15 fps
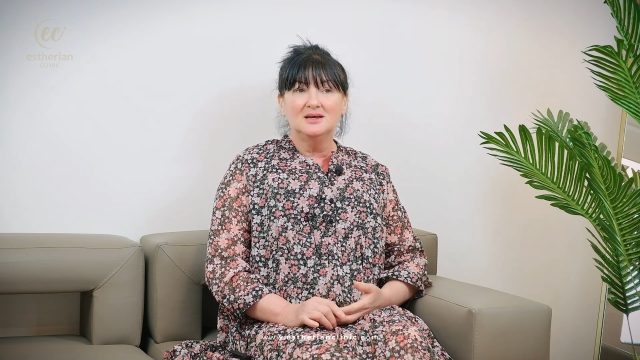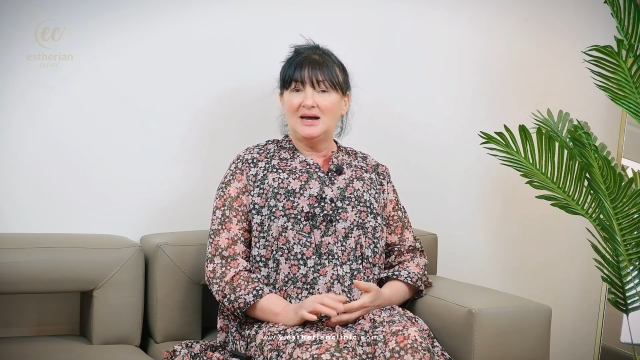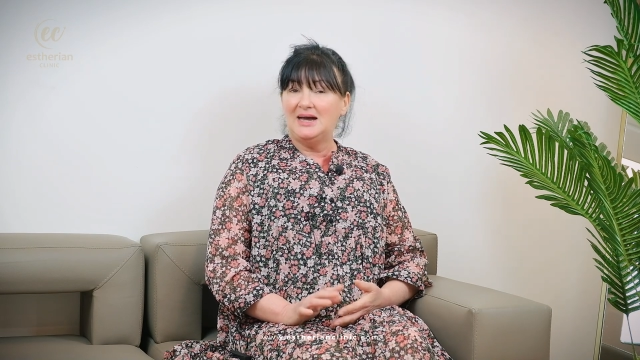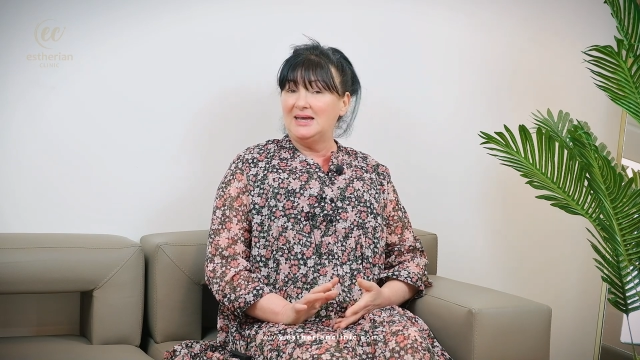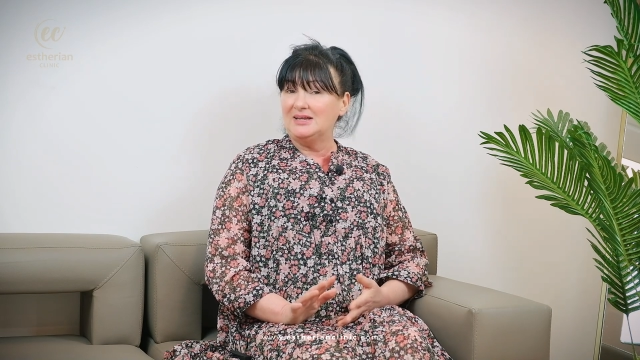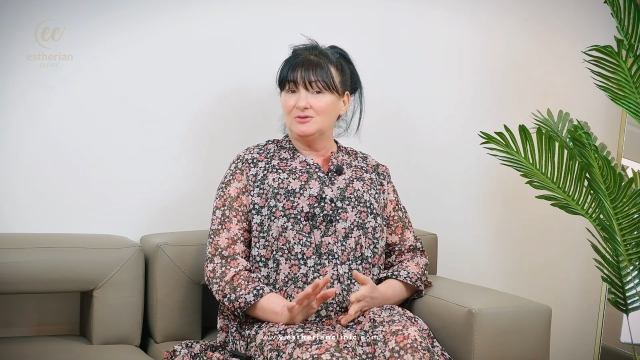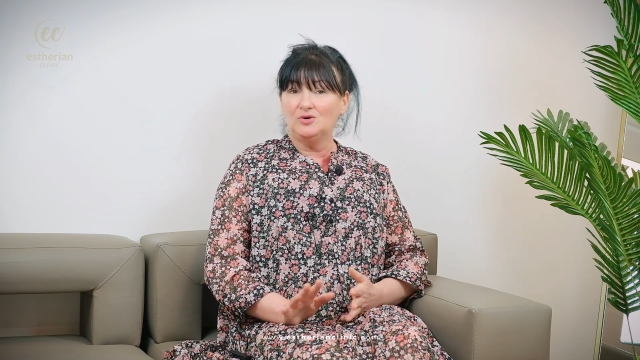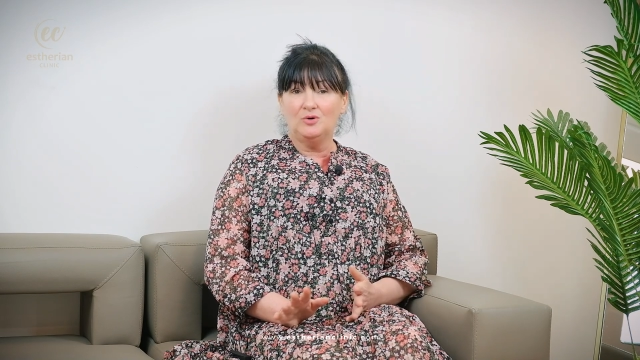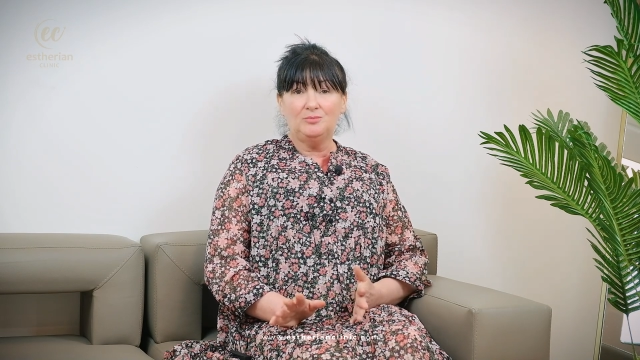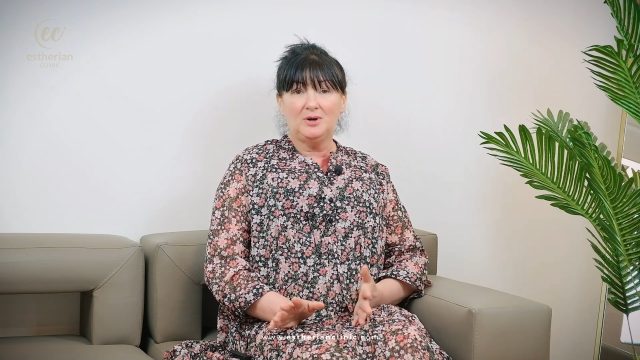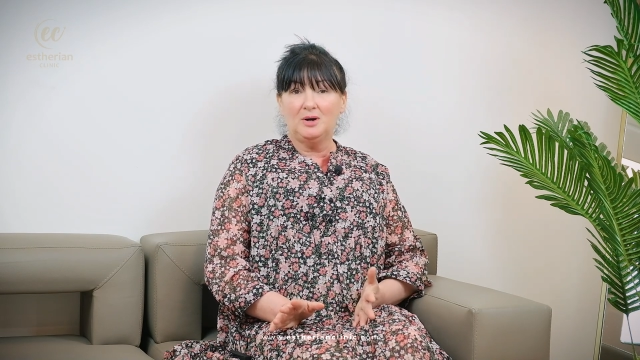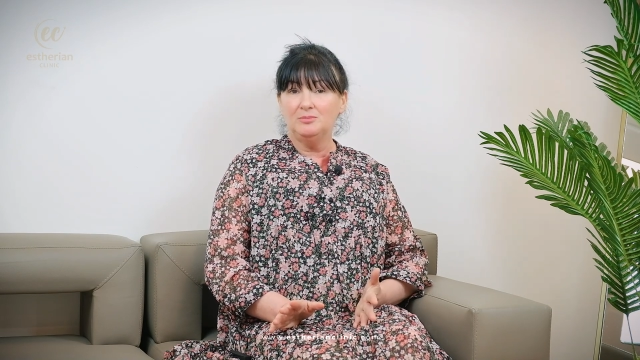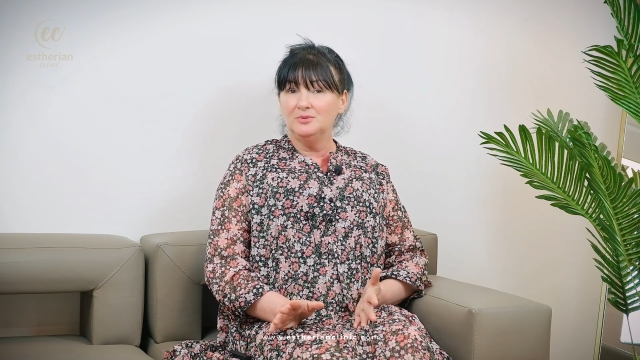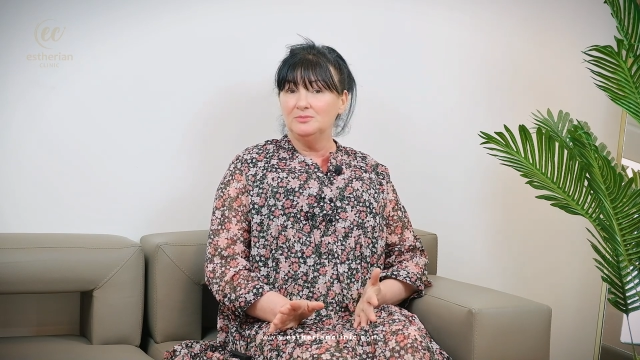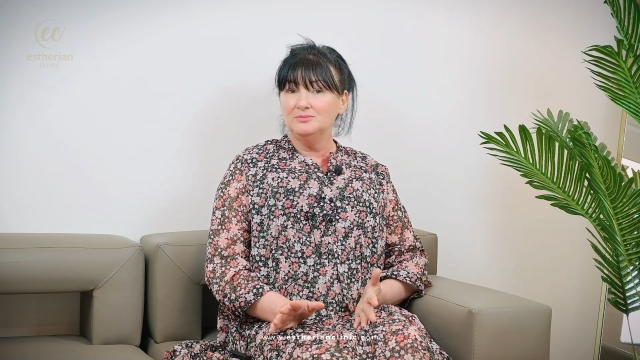I had no
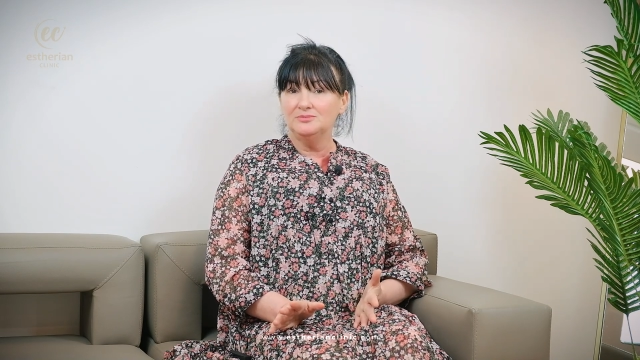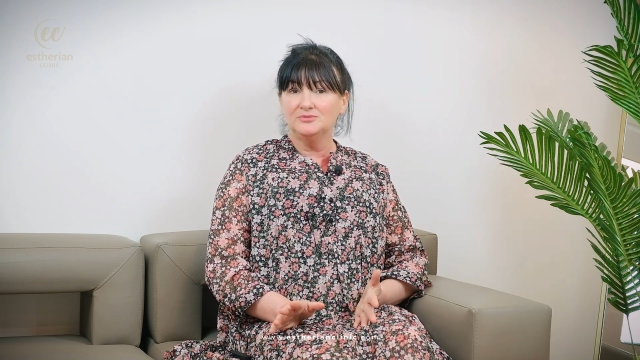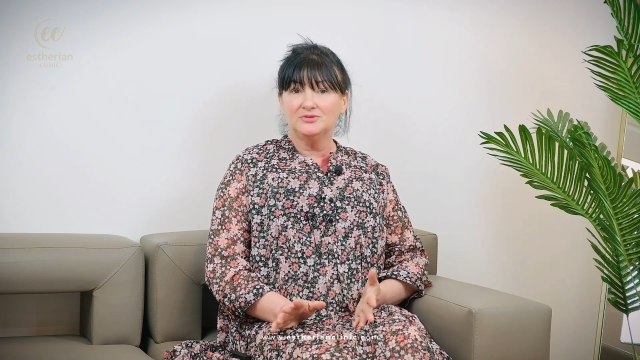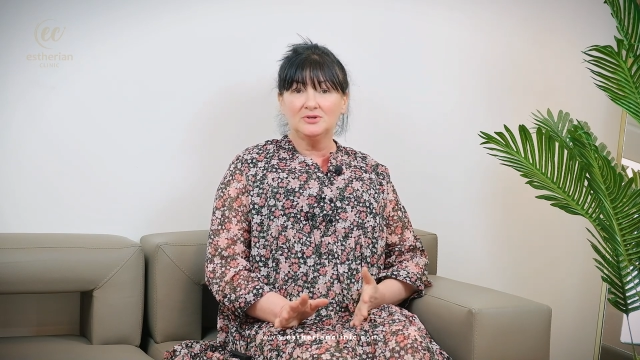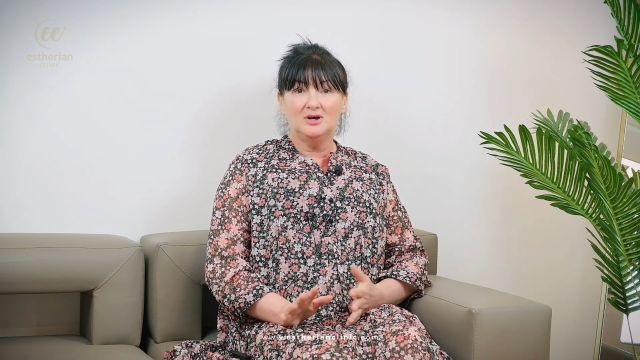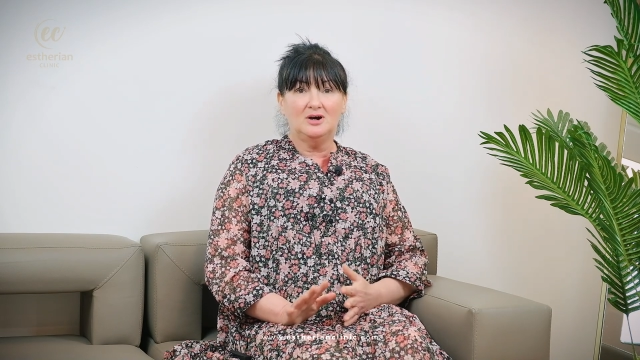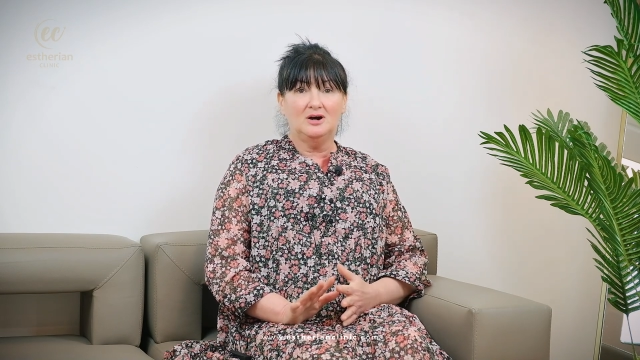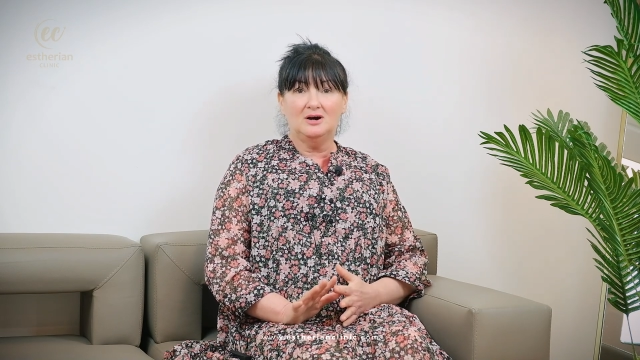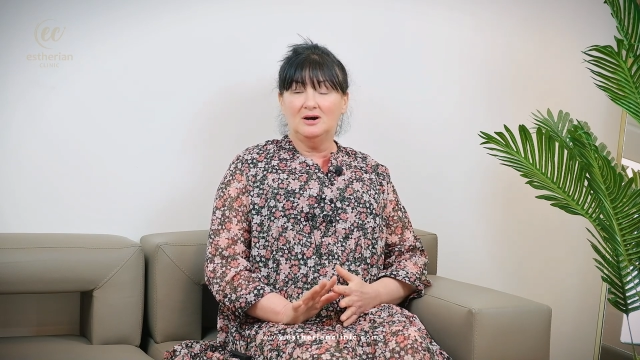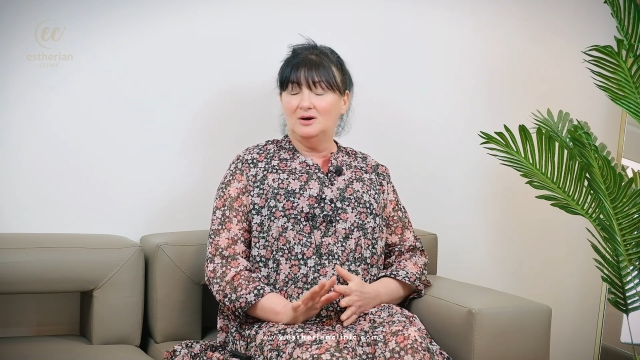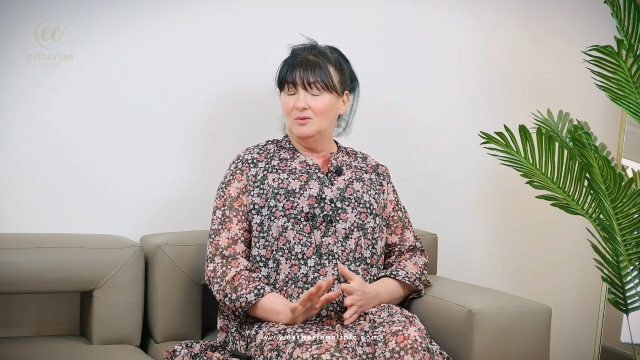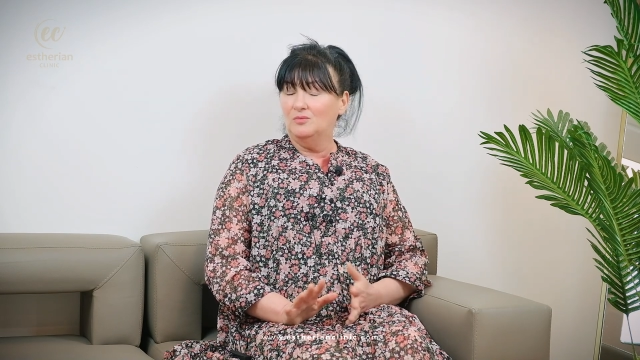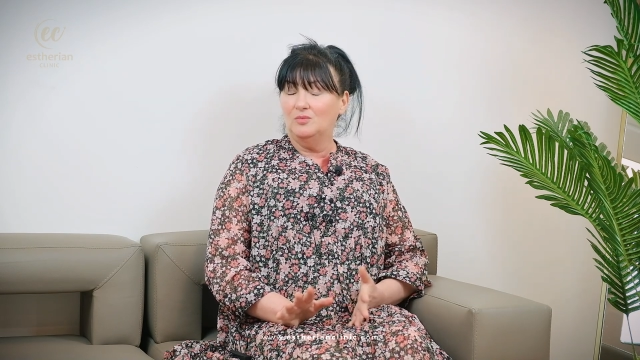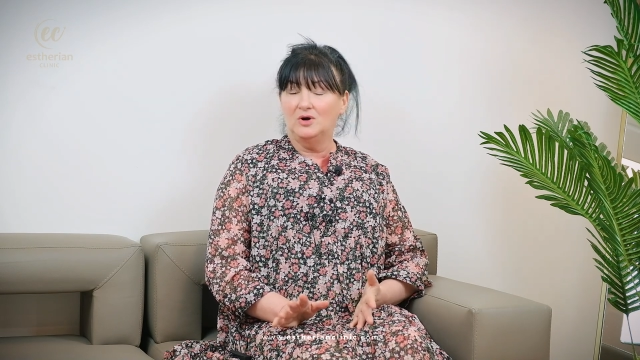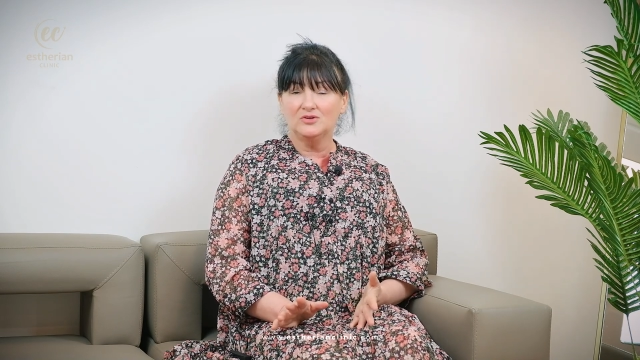problems
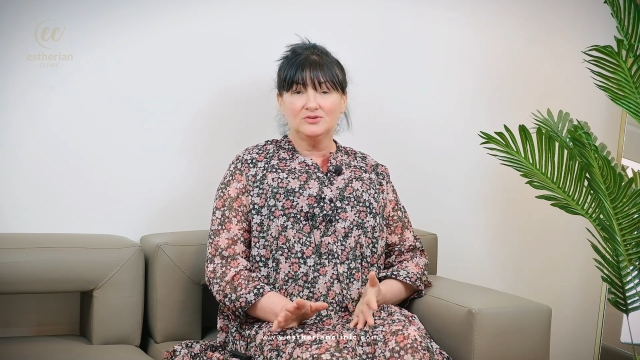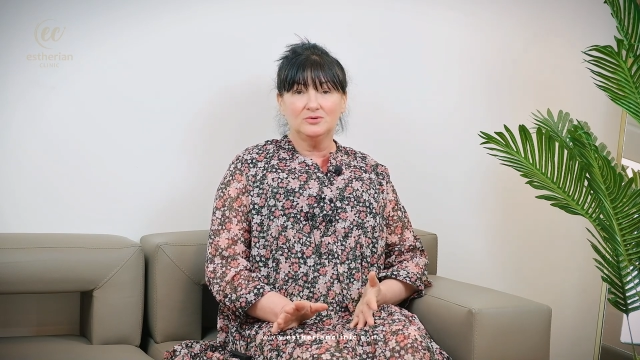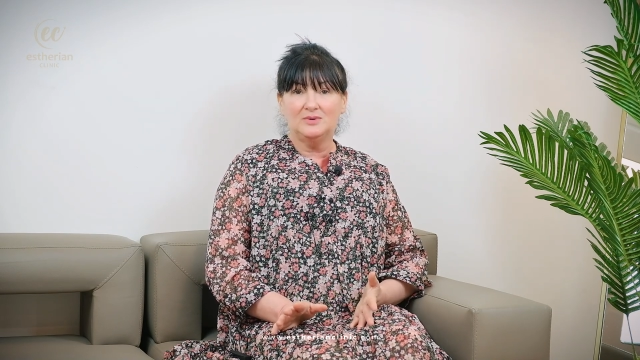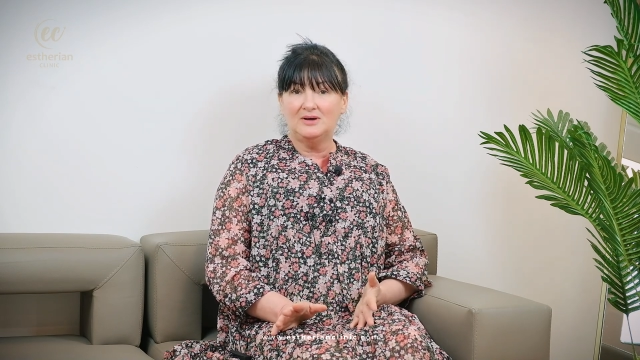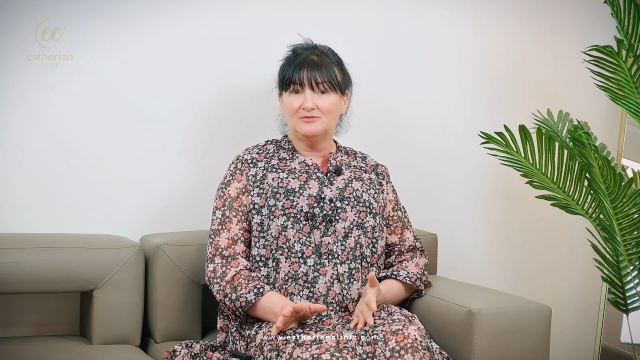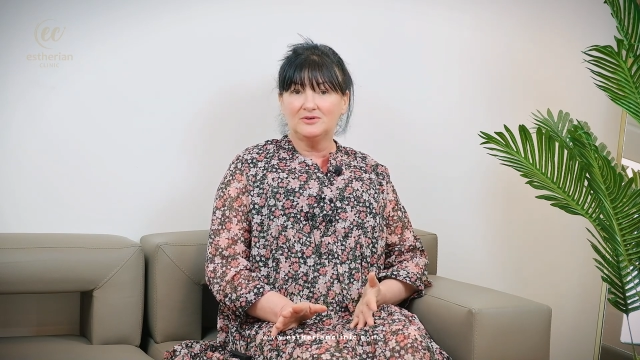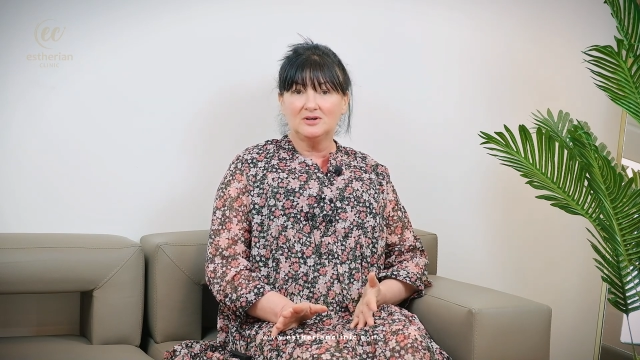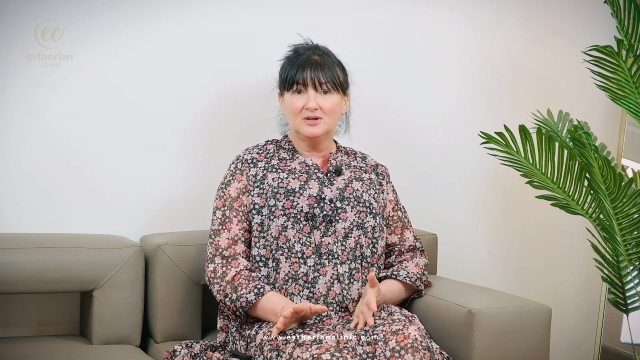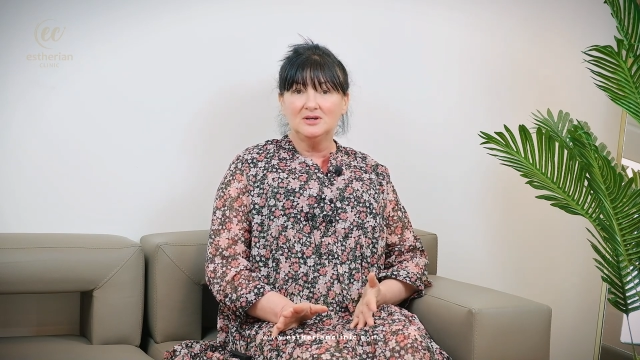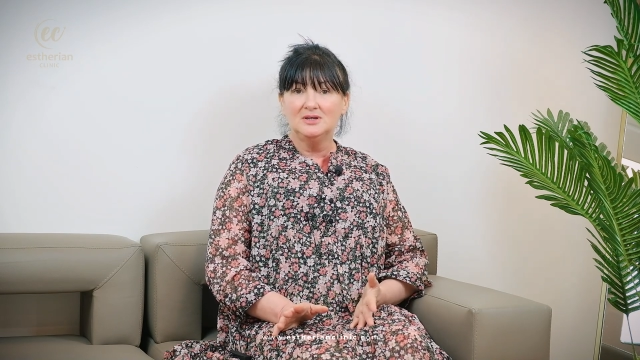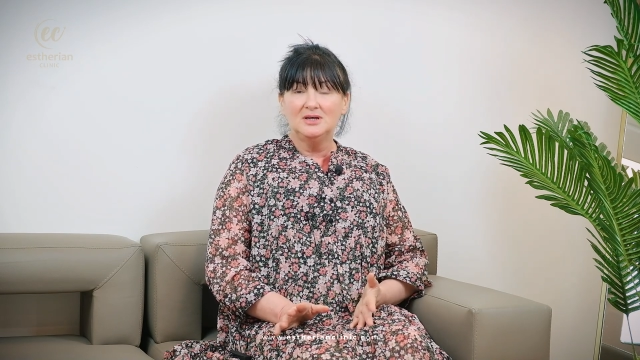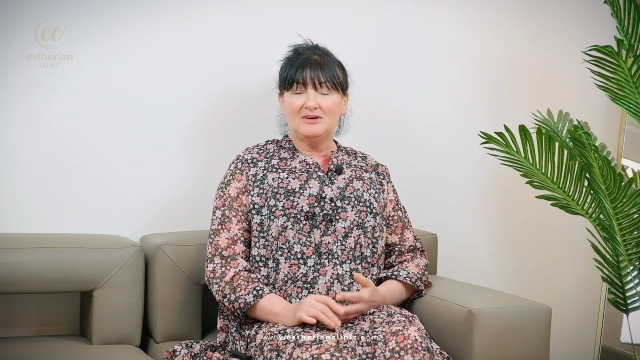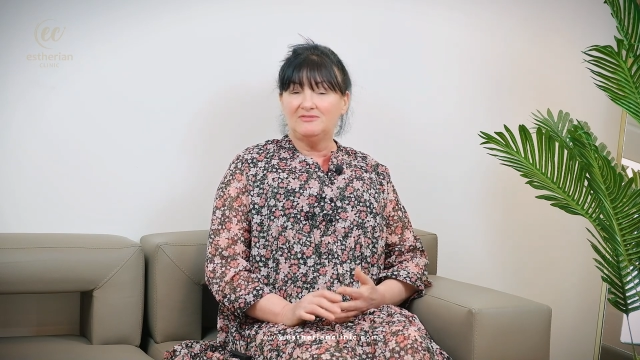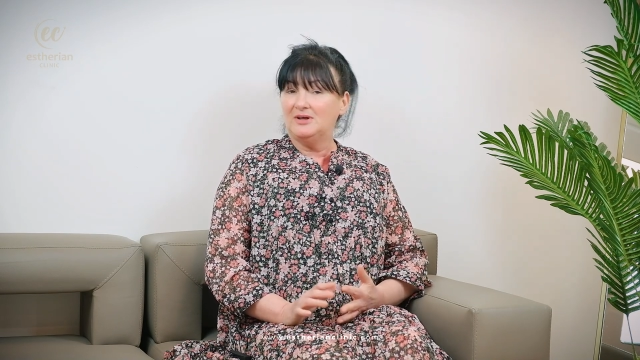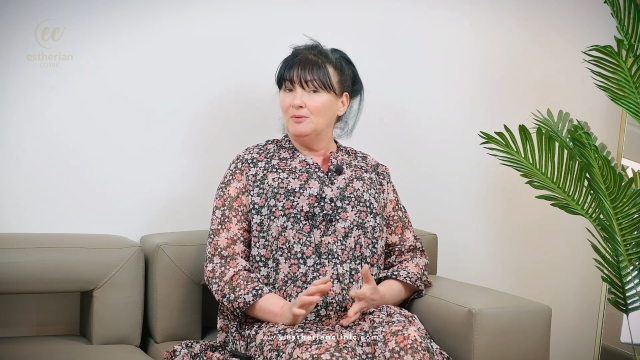whatsoever,
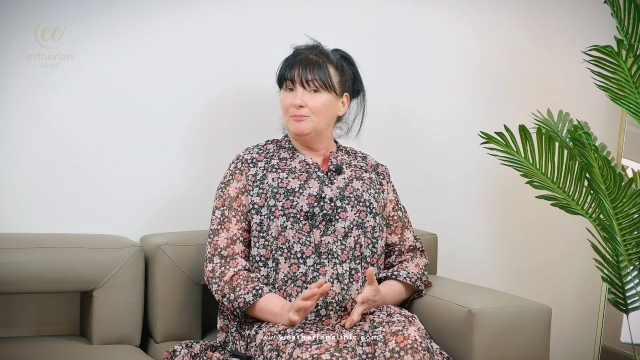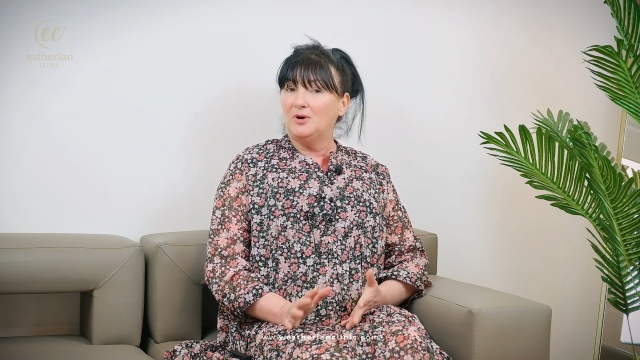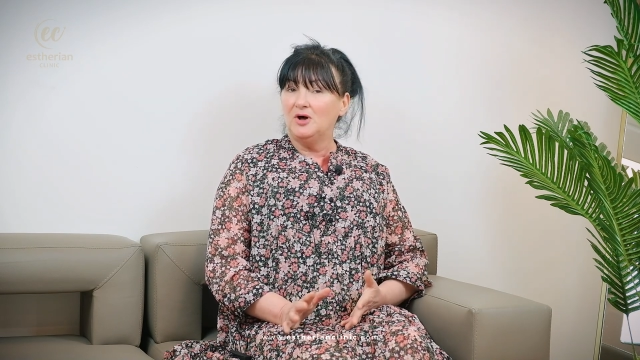felt